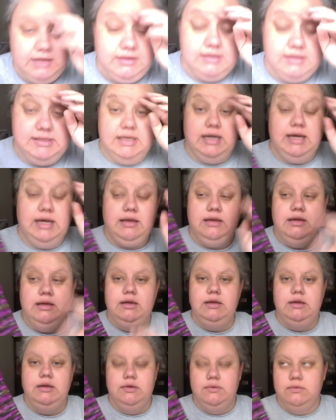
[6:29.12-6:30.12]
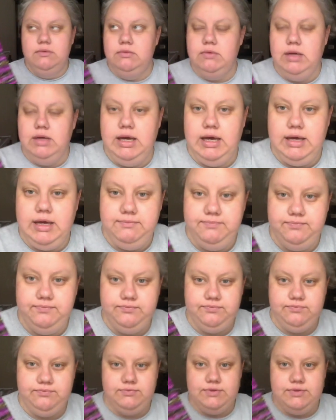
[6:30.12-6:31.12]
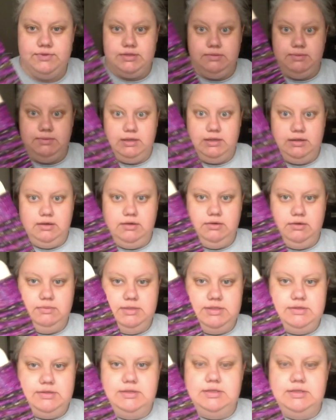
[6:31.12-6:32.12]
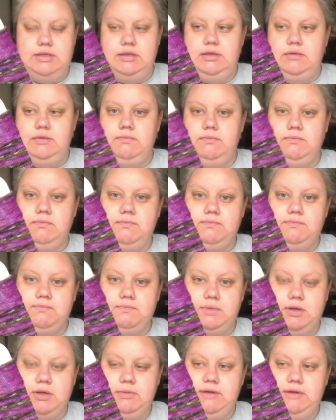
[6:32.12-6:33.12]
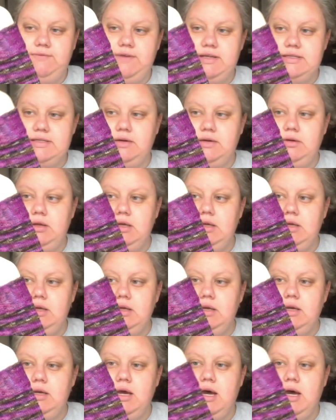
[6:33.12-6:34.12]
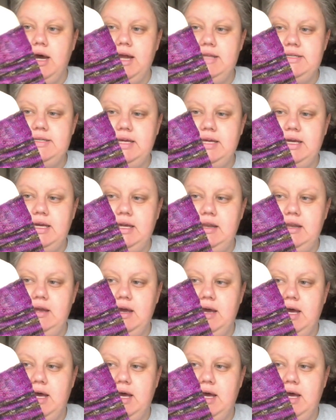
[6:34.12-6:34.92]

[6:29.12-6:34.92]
the sock. Let's get back here a little bit so it doesn't blow my face out. I did